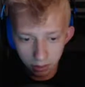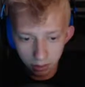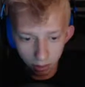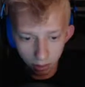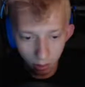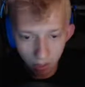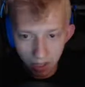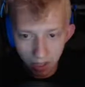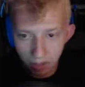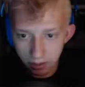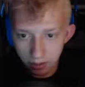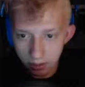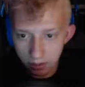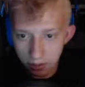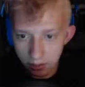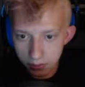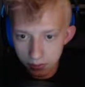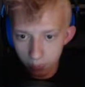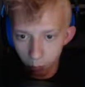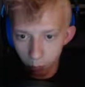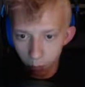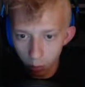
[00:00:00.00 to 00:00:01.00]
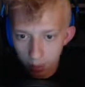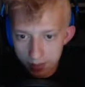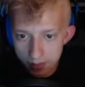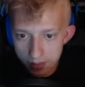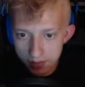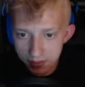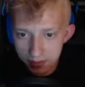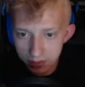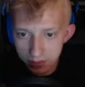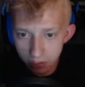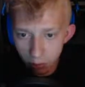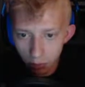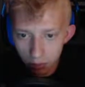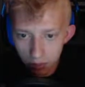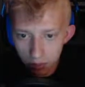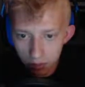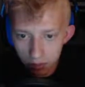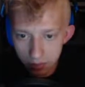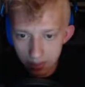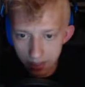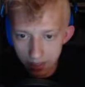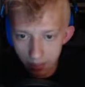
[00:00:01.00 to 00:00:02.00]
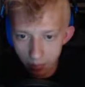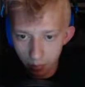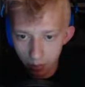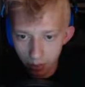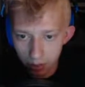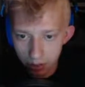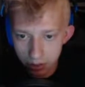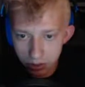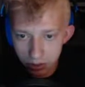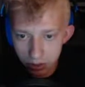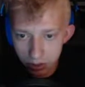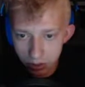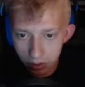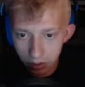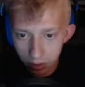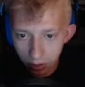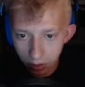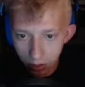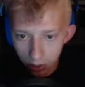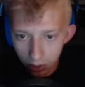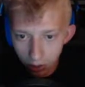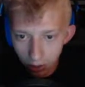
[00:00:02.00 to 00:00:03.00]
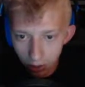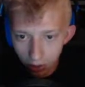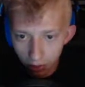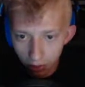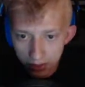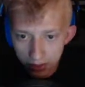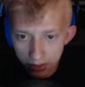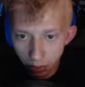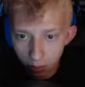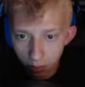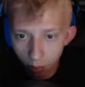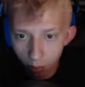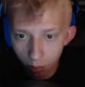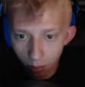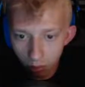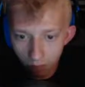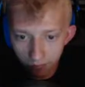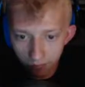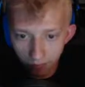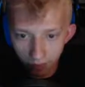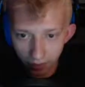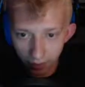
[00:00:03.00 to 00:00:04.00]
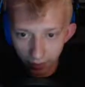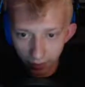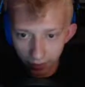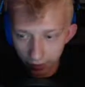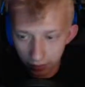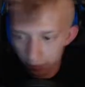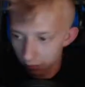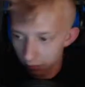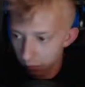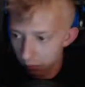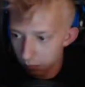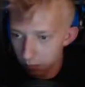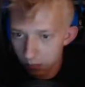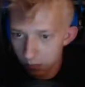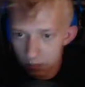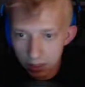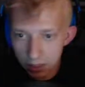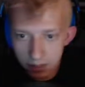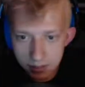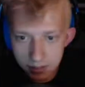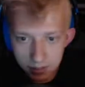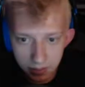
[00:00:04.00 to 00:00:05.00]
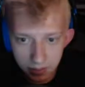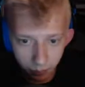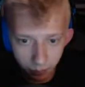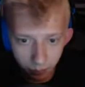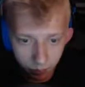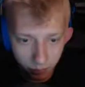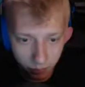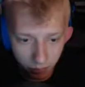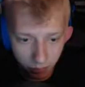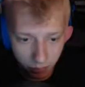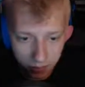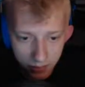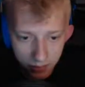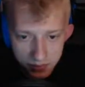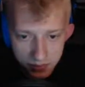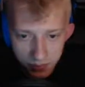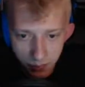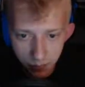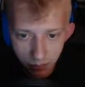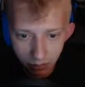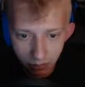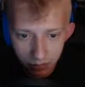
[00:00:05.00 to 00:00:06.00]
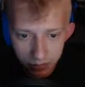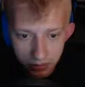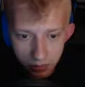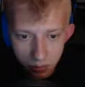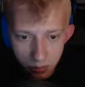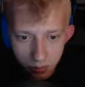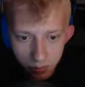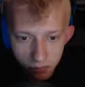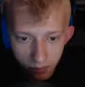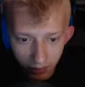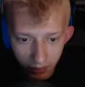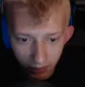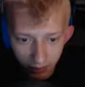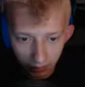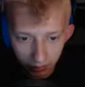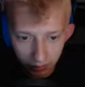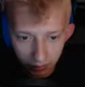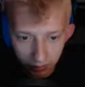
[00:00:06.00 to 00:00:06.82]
Oh my goodness, what is slowing me that much? That's horrifying. My guy's like, Miles is barely moving.